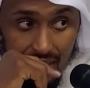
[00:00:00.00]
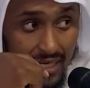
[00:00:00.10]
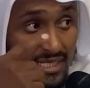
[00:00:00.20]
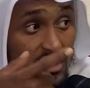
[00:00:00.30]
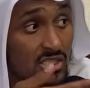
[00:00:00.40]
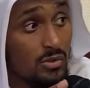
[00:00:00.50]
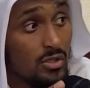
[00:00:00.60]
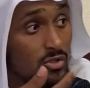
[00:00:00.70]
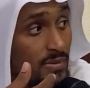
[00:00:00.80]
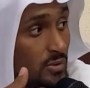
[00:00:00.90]
and he still
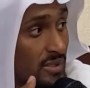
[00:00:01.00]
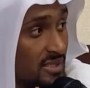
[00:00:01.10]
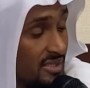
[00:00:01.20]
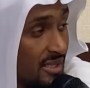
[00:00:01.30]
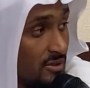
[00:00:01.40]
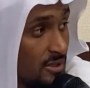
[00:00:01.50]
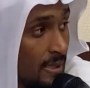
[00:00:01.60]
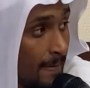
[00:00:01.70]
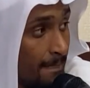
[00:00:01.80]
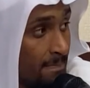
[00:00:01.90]
owes me
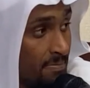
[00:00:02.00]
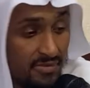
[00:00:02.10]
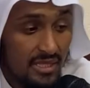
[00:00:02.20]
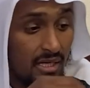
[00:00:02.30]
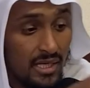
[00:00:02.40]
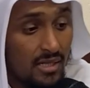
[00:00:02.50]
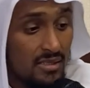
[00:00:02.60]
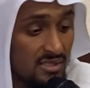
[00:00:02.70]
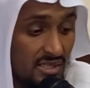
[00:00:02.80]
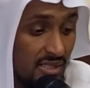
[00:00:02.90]
20,000, then I
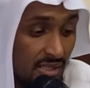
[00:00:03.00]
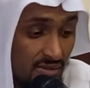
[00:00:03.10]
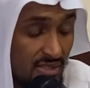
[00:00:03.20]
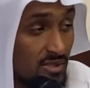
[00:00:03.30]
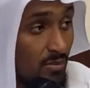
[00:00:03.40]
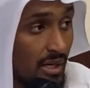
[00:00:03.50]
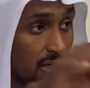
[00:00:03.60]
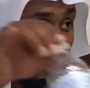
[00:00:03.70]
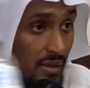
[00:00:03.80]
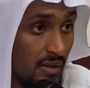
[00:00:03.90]
can't say, now this is my
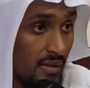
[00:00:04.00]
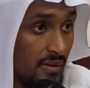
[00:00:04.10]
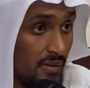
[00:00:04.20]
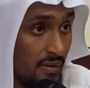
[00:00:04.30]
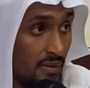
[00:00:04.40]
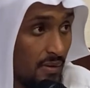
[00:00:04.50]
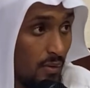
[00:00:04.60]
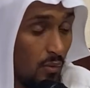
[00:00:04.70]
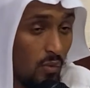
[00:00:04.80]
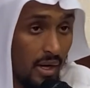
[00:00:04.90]
car.
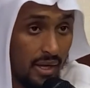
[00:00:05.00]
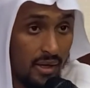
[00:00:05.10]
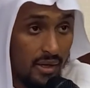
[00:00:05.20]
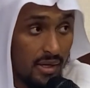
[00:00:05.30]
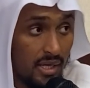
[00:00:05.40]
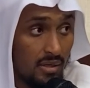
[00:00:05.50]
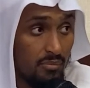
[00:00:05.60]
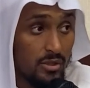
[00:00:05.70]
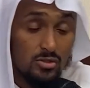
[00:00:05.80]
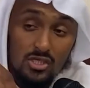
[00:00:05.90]
Why?
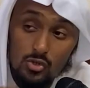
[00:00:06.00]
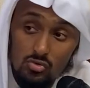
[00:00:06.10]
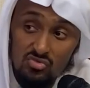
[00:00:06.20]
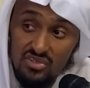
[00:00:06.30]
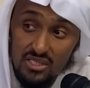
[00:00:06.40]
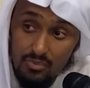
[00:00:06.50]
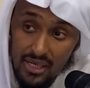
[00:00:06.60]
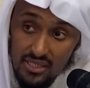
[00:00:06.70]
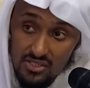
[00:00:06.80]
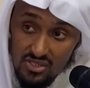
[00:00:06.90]
Because he's already
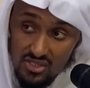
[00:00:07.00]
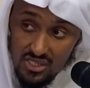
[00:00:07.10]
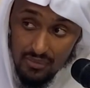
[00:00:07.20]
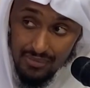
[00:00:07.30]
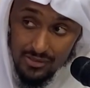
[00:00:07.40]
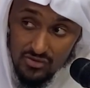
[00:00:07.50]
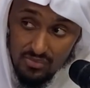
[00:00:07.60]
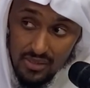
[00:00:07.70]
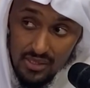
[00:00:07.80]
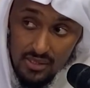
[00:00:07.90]
paid a certain amount of
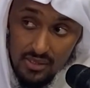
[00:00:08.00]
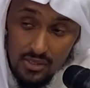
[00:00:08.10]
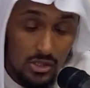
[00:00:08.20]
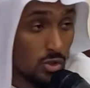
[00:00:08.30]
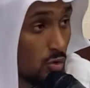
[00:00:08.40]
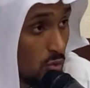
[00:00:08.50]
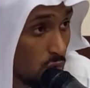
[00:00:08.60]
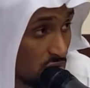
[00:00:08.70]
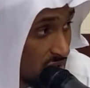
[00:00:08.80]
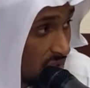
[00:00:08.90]
money towards the